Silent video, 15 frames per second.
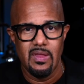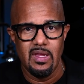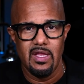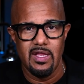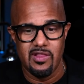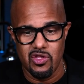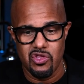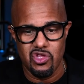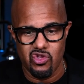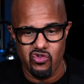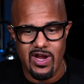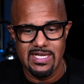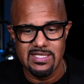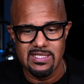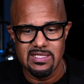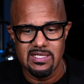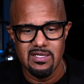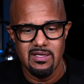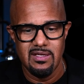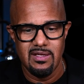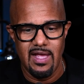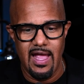distressed,
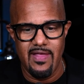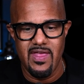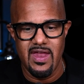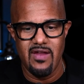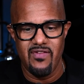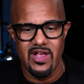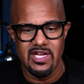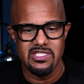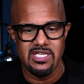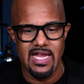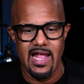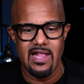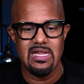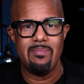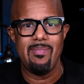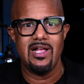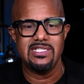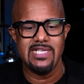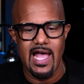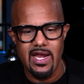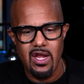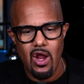and then eventually ended up
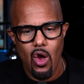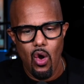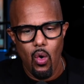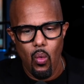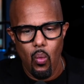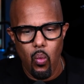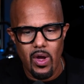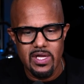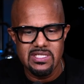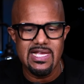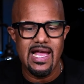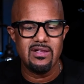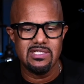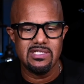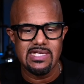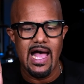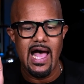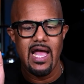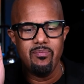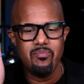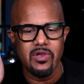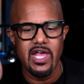outside. Once
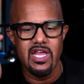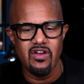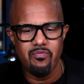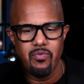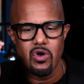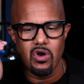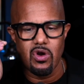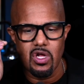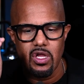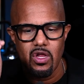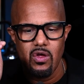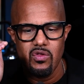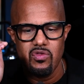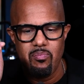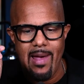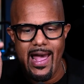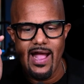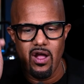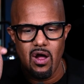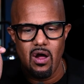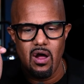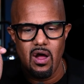outside, plaintiff put her clothes
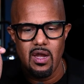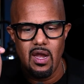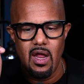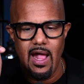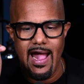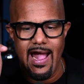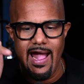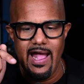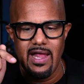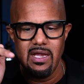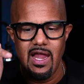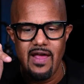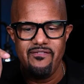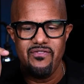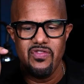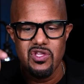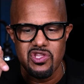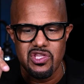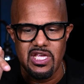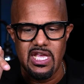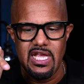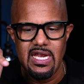back on and left the
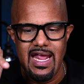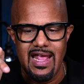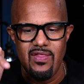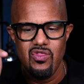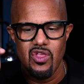scene in the